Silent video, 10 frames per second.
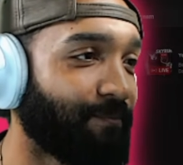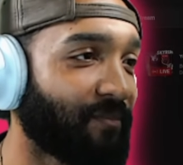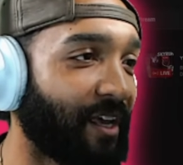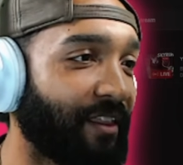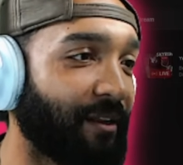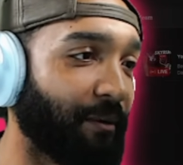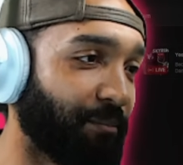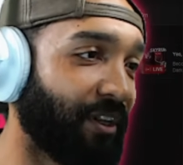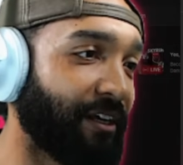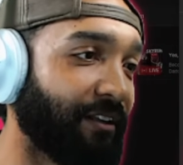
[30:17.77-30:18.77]
And then the
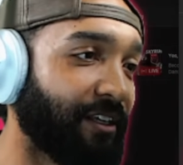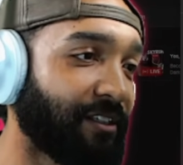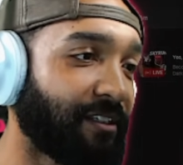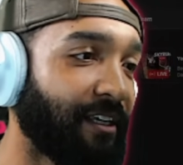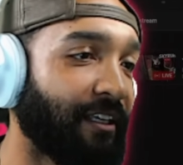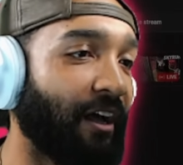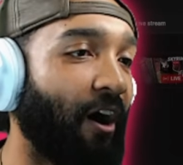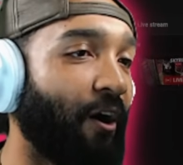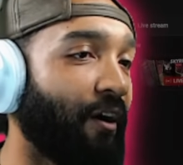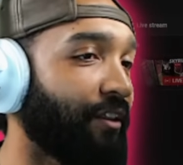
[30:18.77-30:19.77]
playlist.
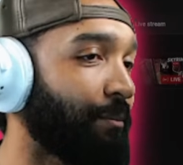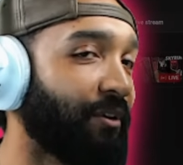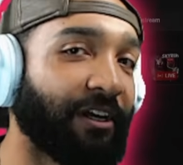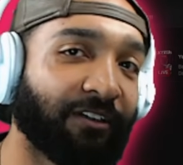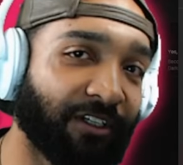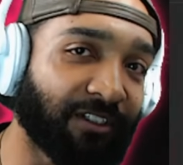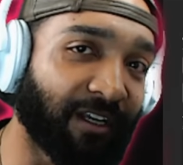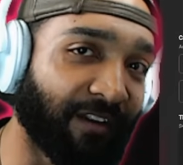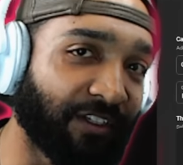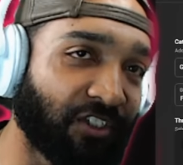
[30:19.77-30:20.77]
All the playlists
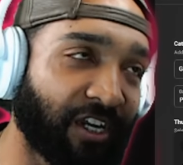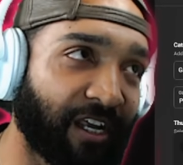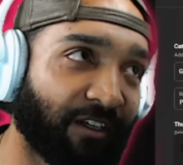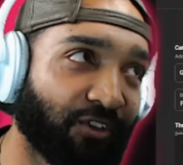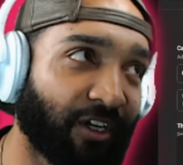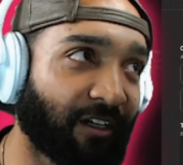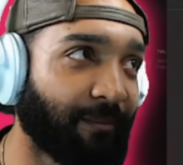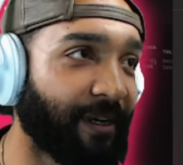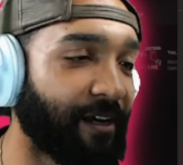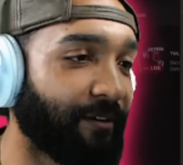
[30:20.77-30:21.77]
on the channel. Check
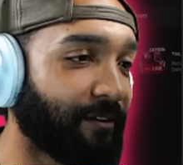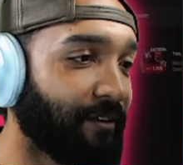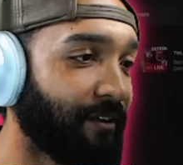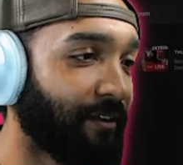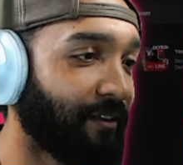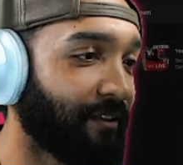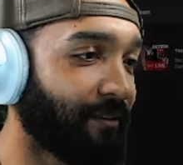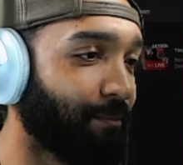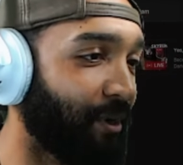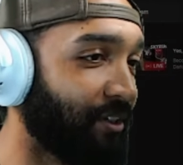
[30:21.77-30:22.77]
them out.
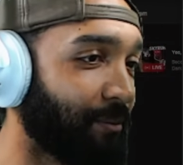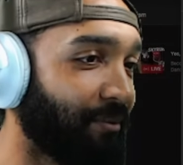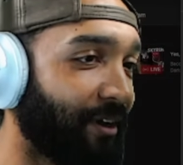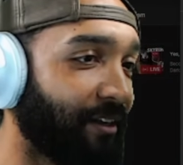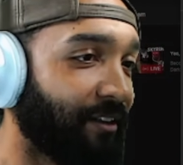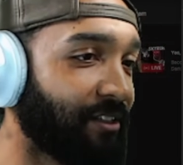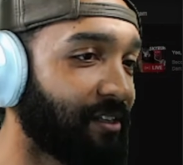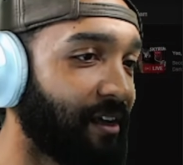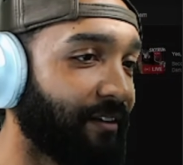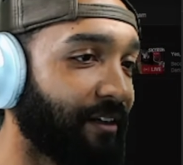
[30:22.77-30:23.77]
Bunch of playlists
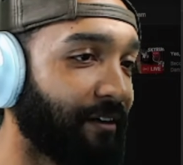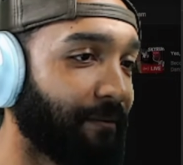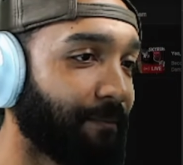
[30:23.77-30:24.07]
on there.